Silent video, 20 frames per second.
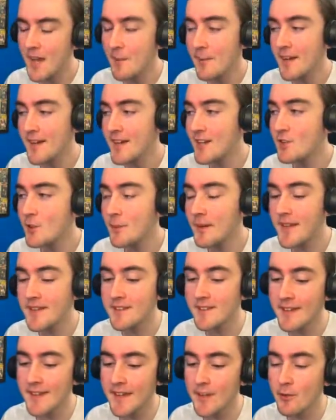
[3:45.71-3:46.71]
I mean, he ended up
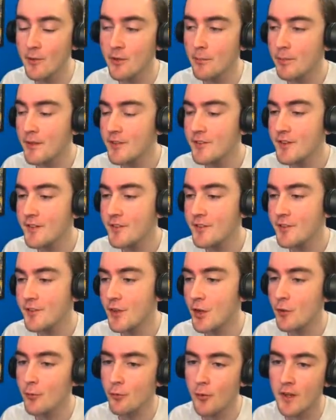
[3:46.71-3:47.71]
getting the kill. Plus, he has a
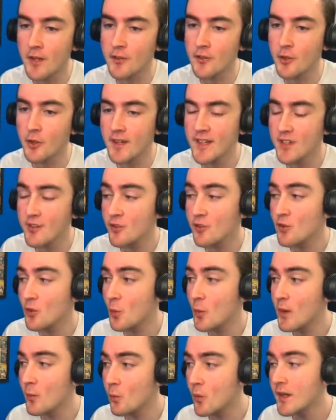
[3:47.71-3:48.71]
self-res, so I guess it's a
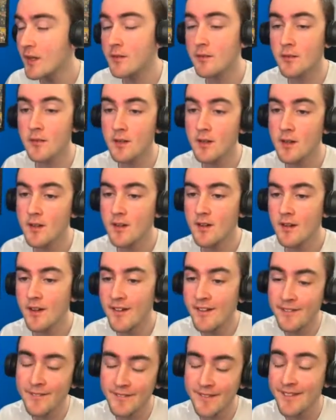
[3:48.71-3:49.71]
win-win.
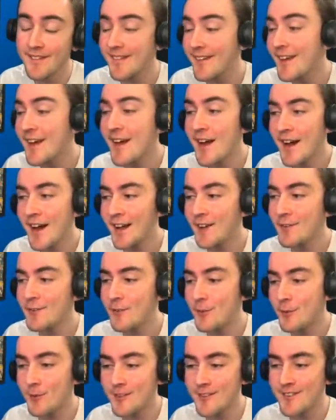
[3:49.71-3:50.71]
I don't even
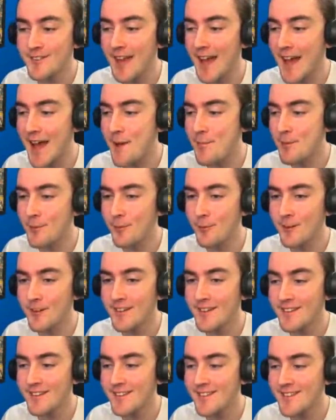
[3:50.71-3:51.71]
know what just happened. What
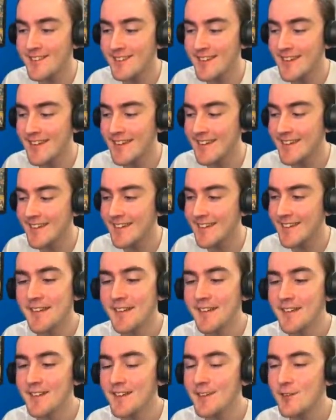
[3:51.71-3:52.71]
did I just see?
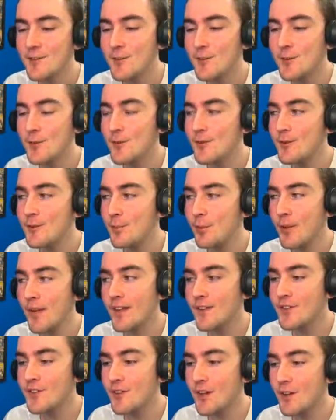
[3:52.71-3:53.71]
This dude's
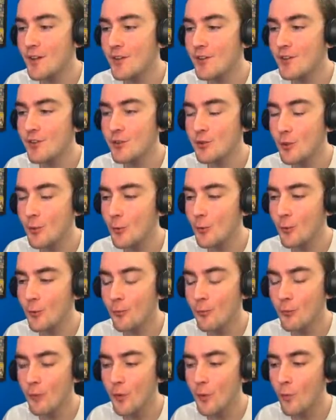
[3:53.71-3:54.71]
playstyle is so
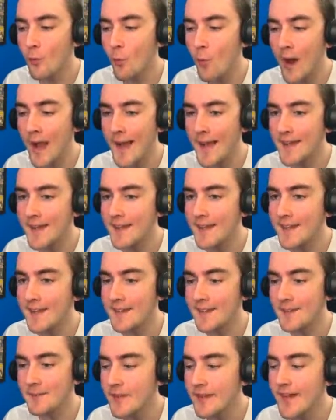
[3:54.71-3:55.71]

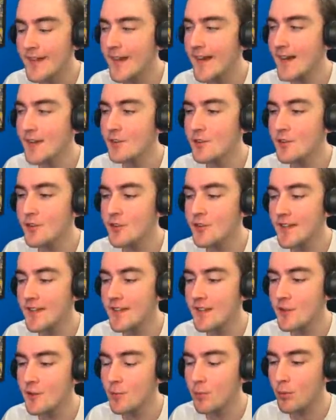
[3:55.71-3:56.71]
wacky. Like, I understand
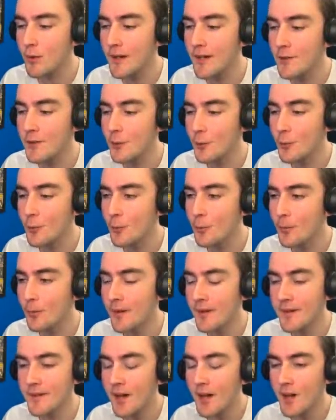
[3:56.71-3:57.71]
that he's brand new,
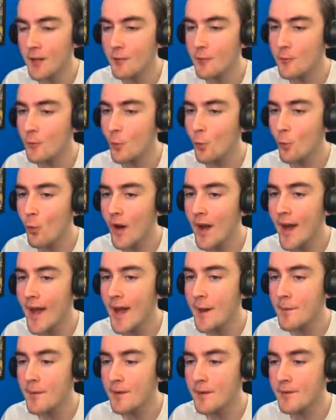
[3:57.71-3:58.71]
but I don't know what
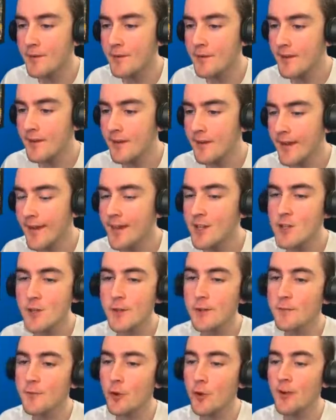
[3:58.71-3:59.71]
happened. He
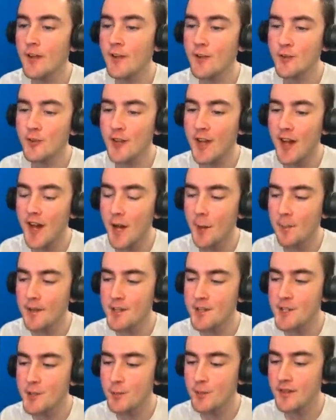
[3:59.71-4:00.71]
should have known that using the
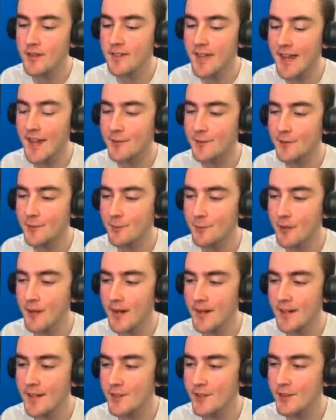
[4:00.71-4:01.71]
RPG would have downed him, but
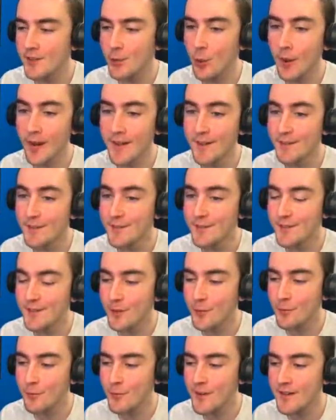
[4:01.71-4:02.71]
I guess that's why he got the
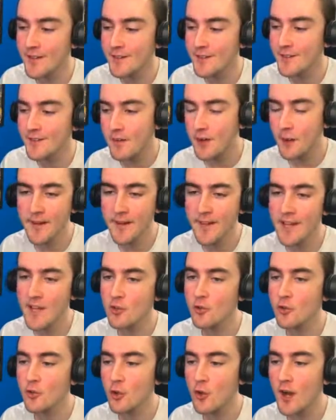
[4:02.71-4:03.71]
self-res. I
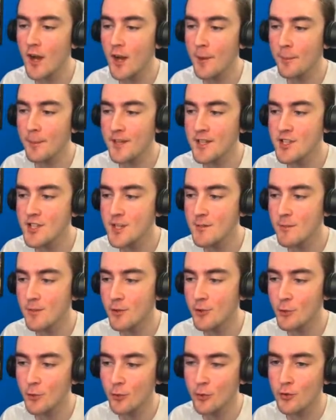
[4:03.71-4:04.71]
has no RPG
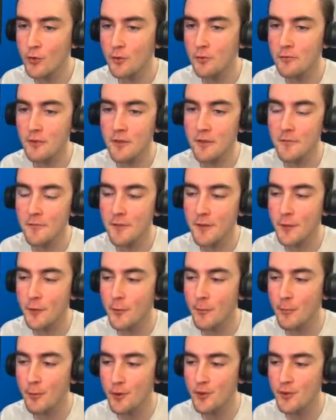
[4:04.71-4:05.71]
missiles, so if another
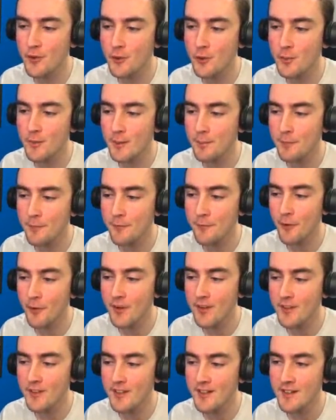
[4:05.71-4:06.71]
vehicle pushes him like
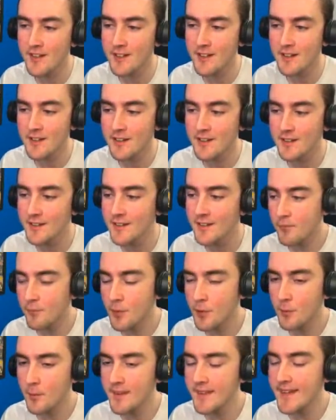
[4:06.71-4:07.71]
before, he's kind of done.
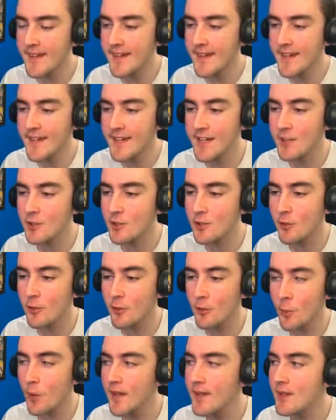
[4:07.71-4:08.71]
But I mean, that kilo,
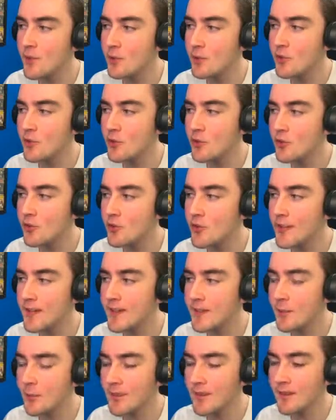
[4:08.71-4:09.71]
the way he was using
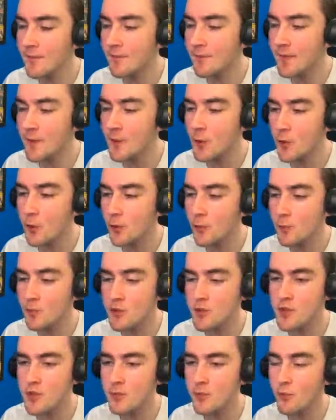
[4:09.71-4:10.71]
it when the vehicle was
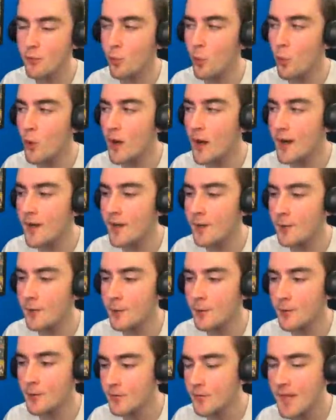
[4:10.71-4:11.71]
pushing was
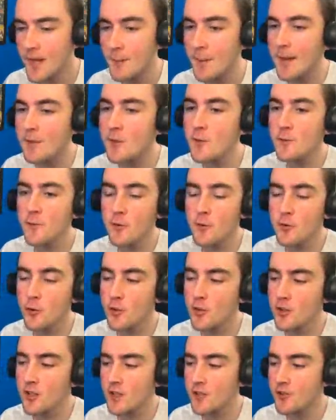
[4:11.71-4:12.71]
wild. Like, imagine if this
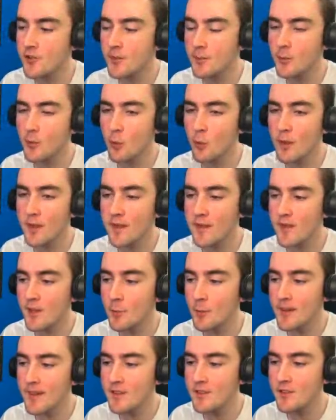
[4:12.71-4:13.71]
dude clutches up the win. That
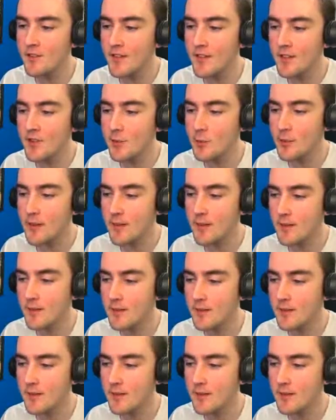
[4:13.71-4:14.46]
would be insane to me.